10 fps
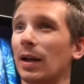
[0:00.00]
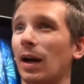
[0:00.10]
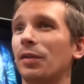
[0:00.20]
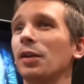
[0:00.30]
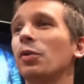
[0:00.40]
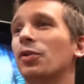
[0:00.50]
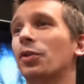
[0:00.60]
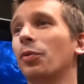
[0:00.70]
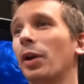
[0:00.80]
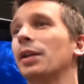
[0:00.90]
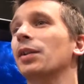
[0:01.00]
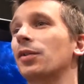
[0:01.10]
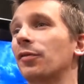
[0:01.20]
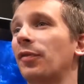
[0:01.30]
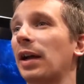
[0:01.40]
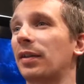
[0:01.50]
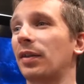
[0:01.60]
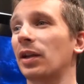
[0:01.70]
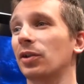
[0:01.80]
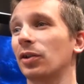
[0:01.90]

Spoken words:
I think what's great is the fact that,